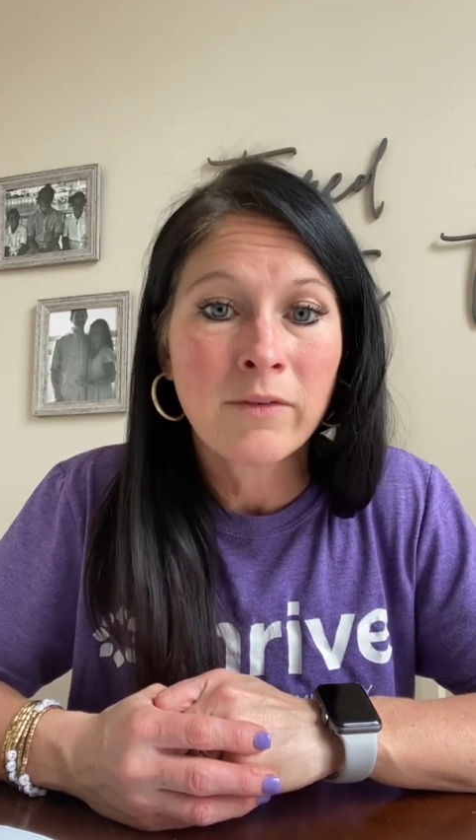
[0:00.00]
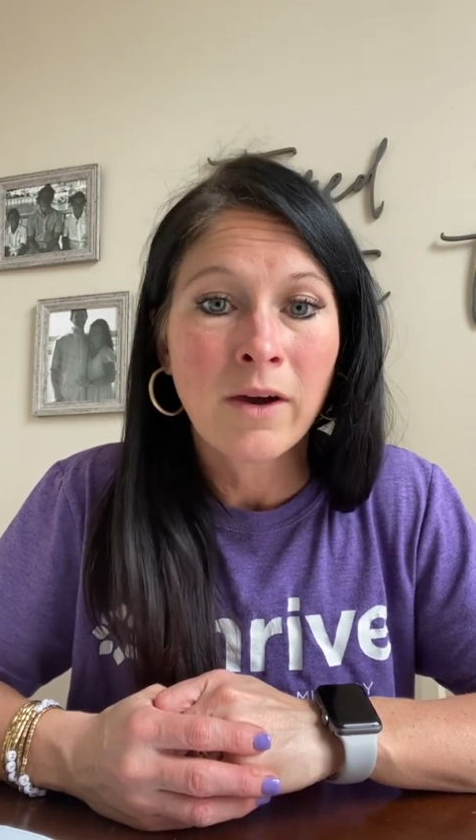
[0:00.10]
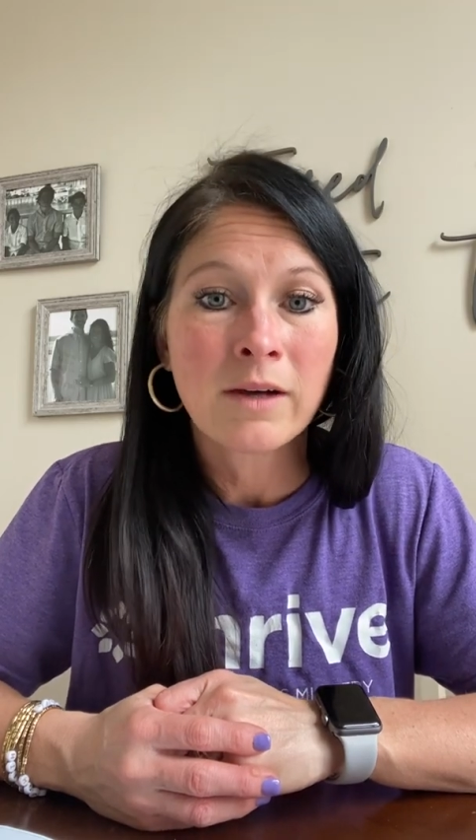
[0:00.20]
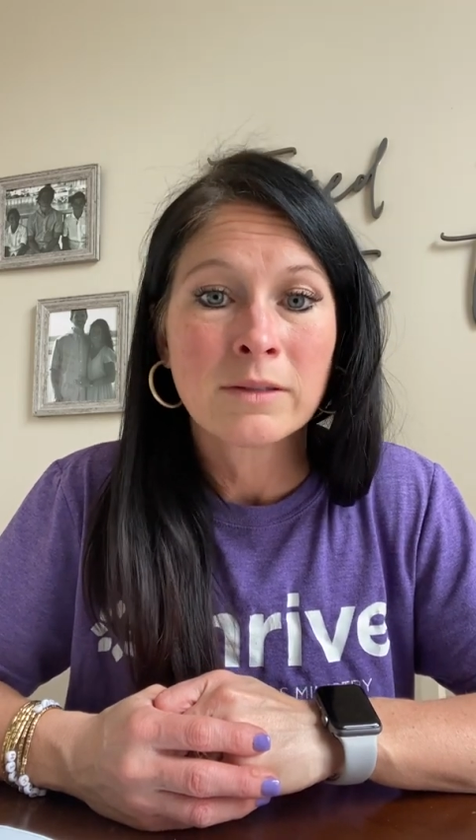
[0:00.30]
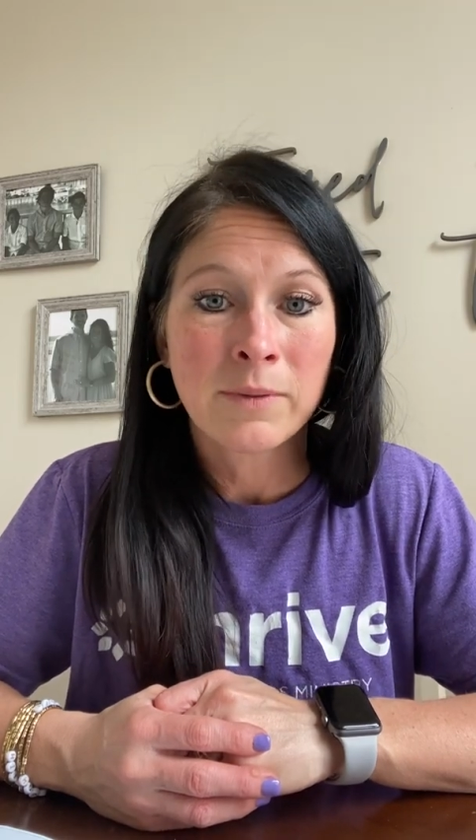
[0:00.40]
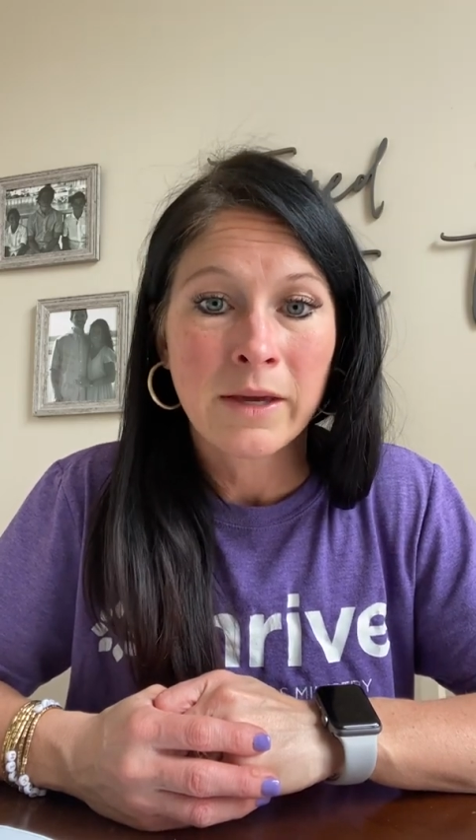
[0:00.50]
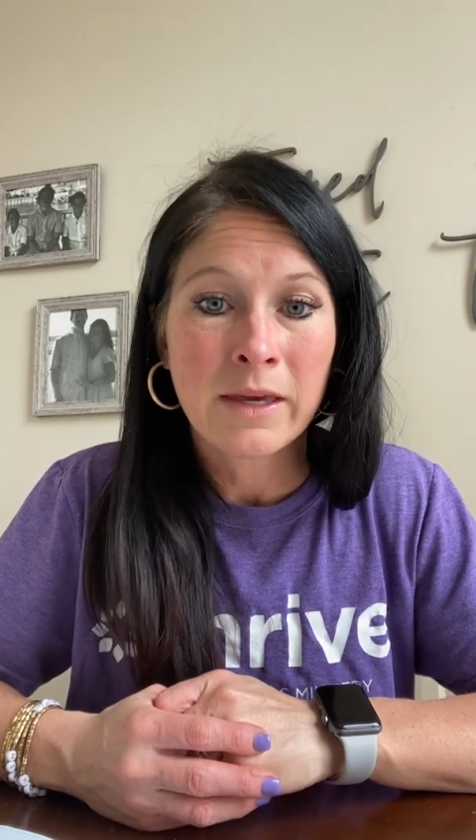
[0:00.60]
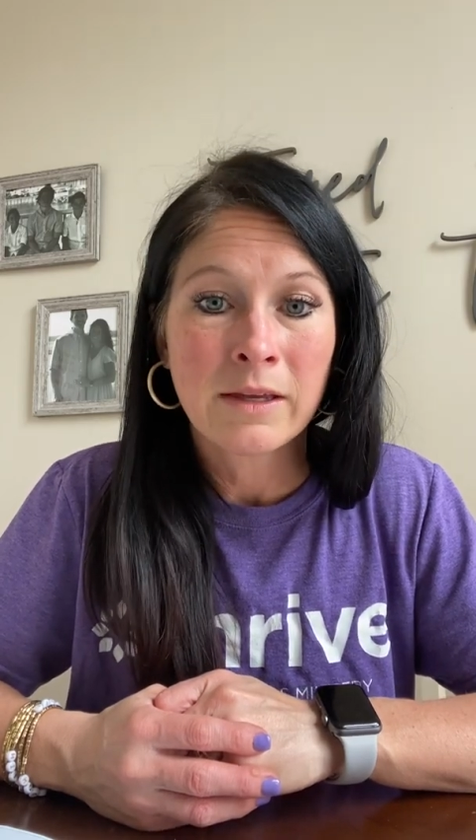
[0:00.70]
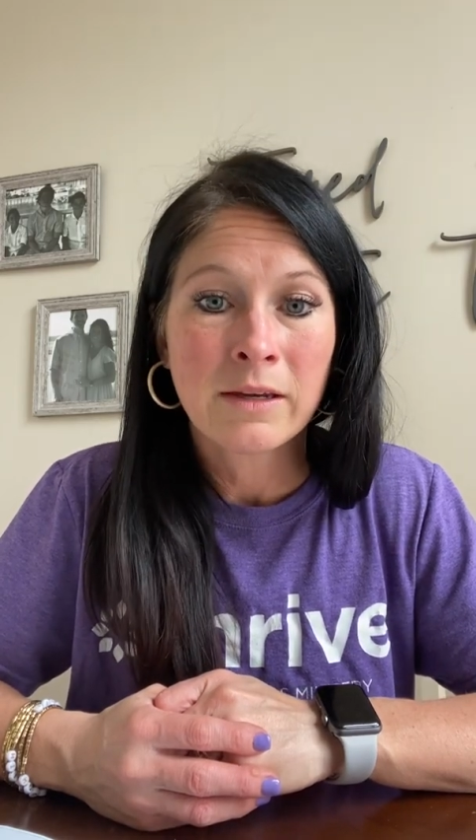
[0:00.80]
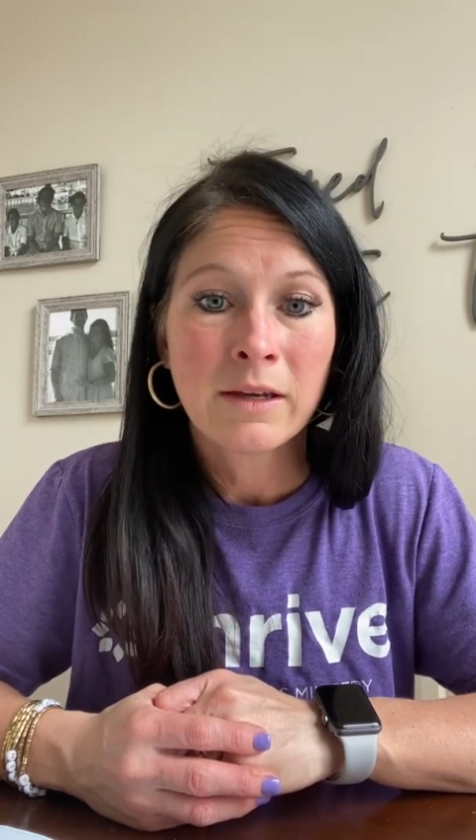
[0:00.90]
God's
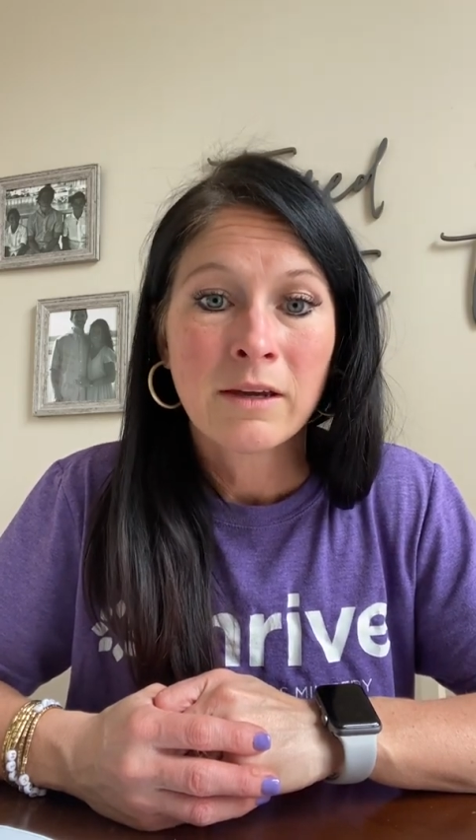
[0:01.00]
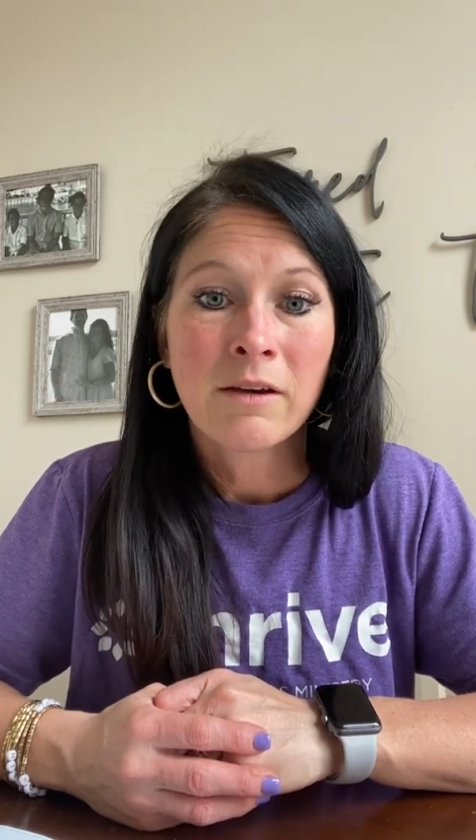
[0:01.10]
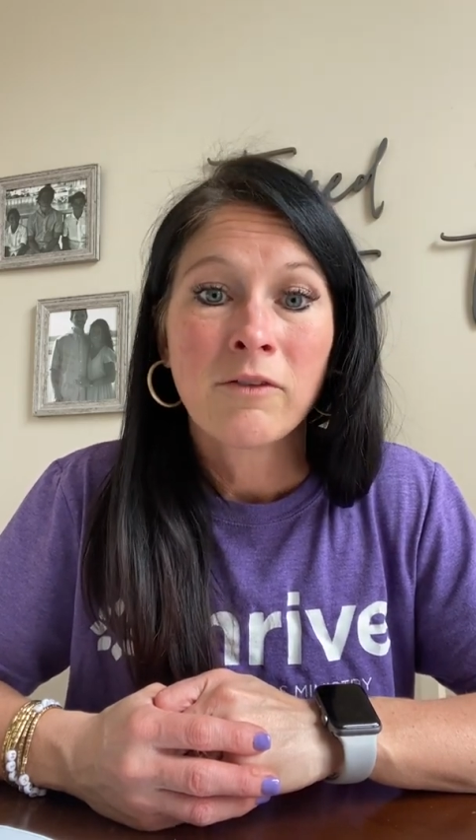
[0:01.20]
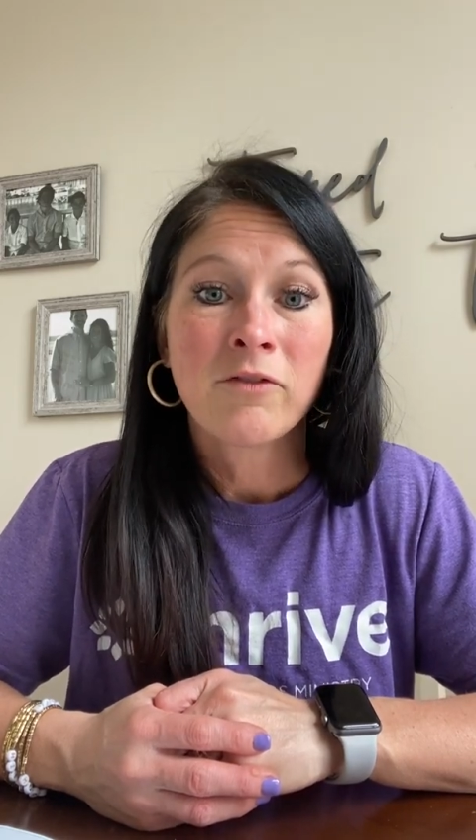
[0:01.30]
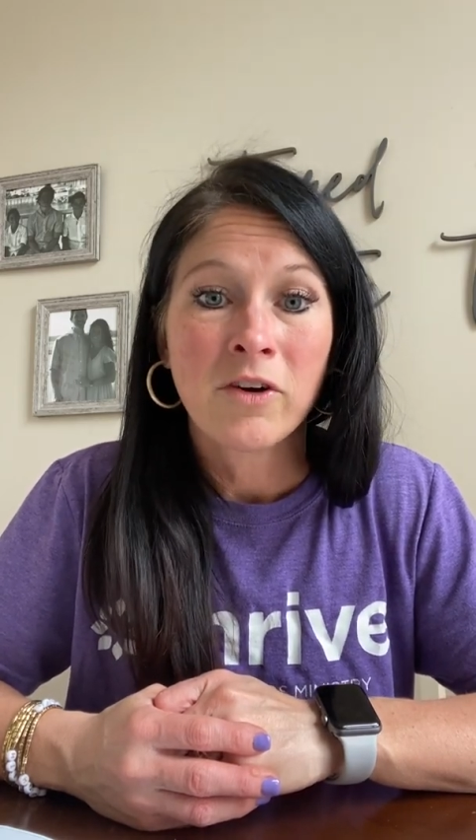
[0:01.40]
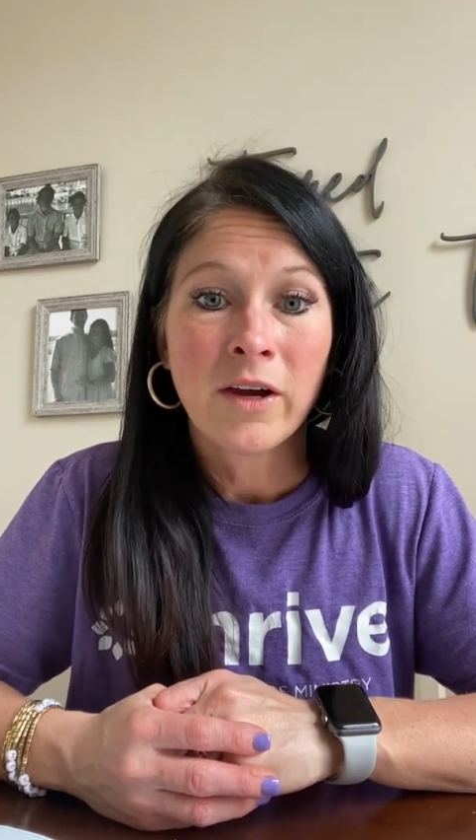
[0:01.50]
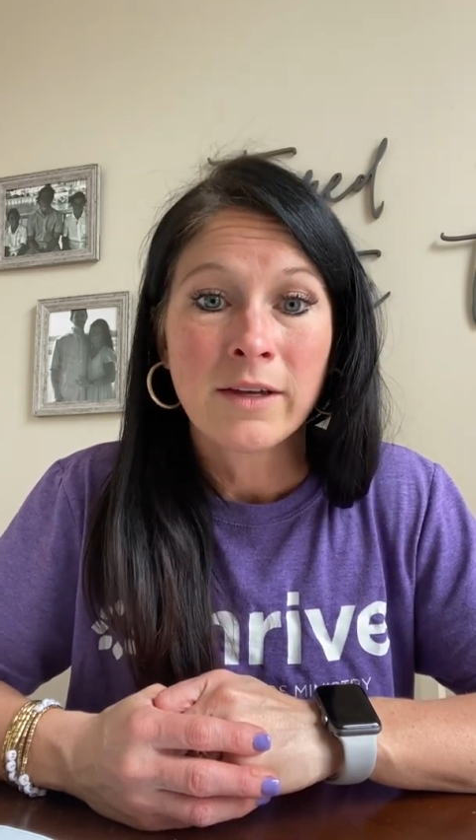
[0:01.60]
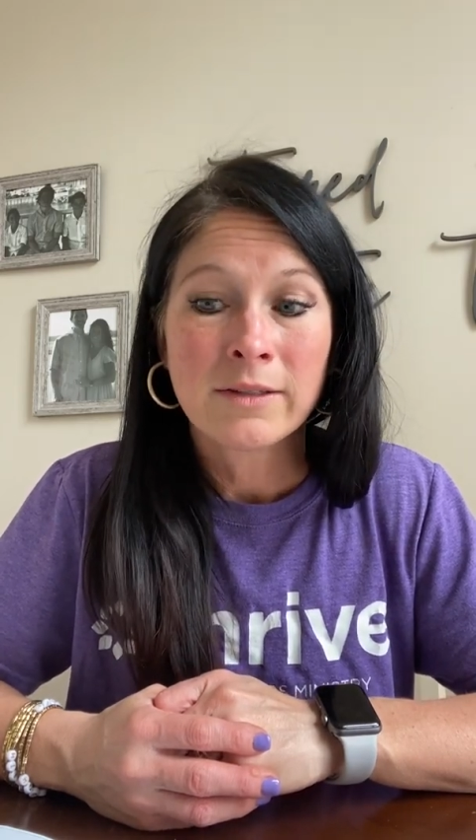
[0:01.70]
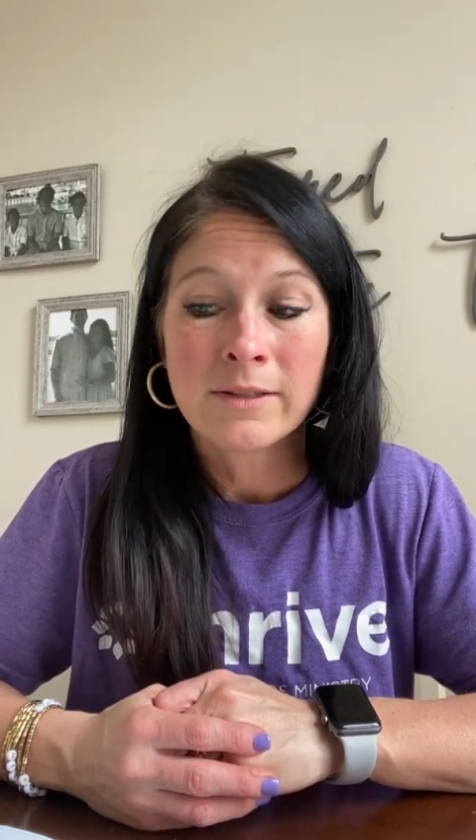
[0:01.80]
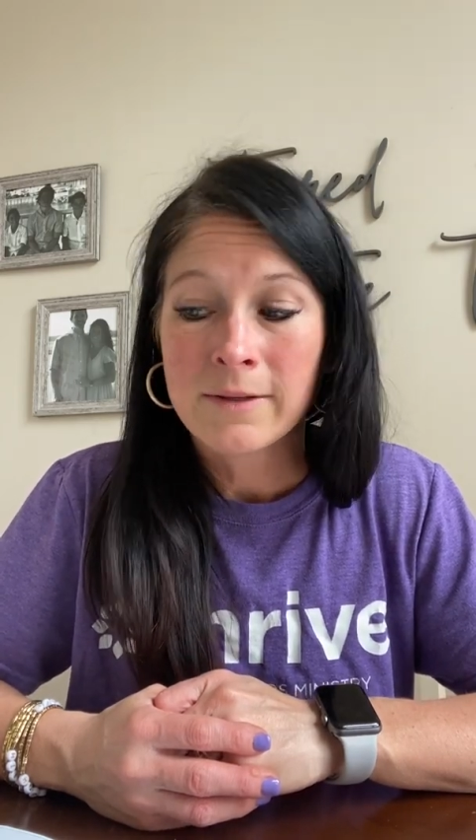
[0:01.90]
plan for
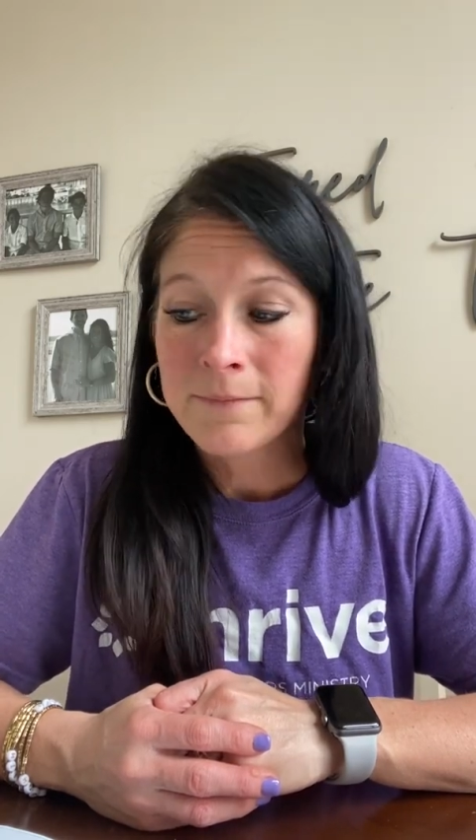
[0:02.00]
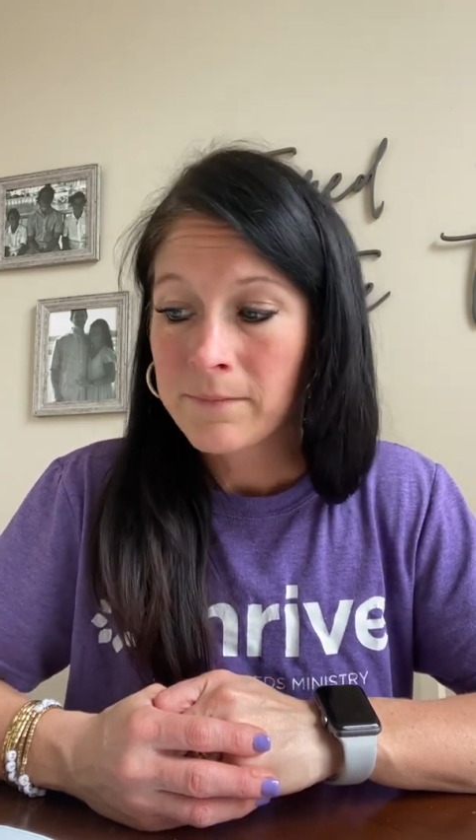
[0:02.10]
us.